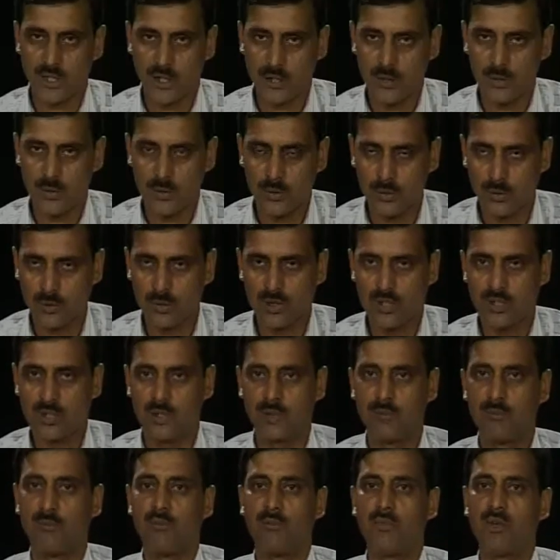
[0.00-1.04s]
irregular
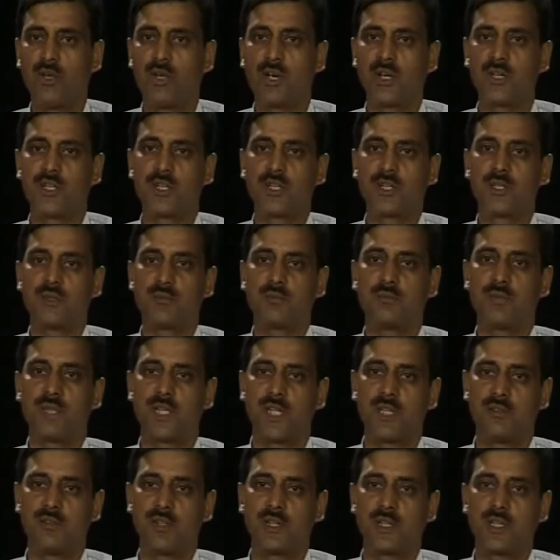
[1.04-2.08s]
meiotic
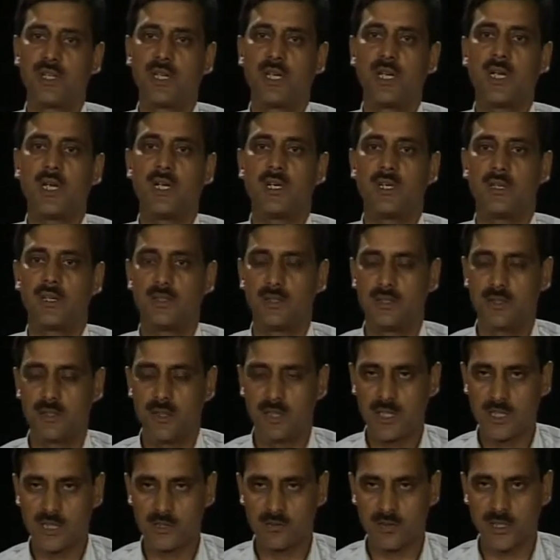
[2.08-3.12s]
behavior and
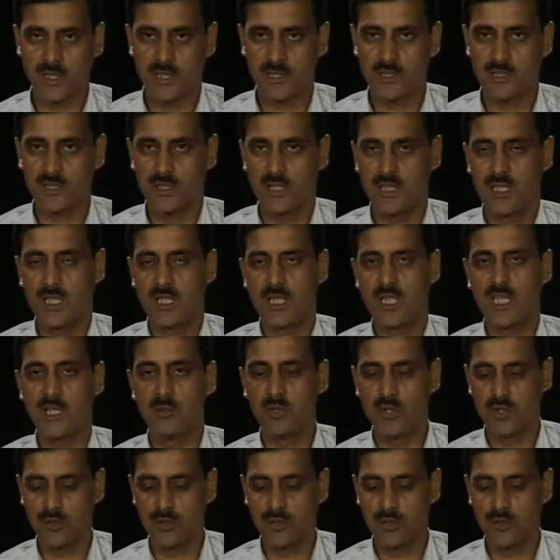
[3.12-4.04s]
as well as gamete